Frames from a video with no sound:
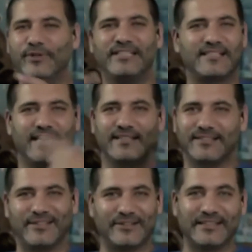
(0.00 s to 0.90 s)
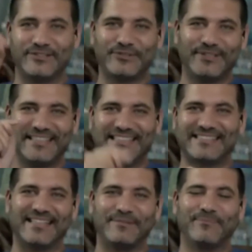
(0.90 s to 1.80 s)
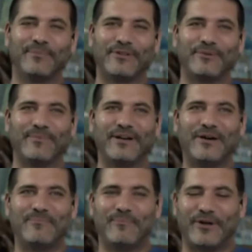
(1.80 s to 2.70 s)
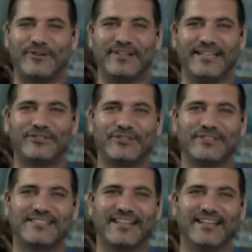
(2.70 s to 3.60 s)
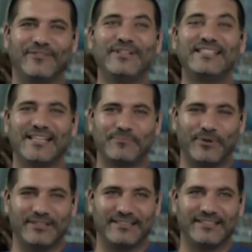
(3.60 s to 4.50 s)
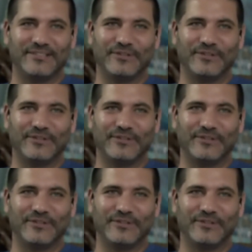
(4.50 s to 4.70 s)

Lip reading: reset. Literally, it's like Mother Nature's reset button.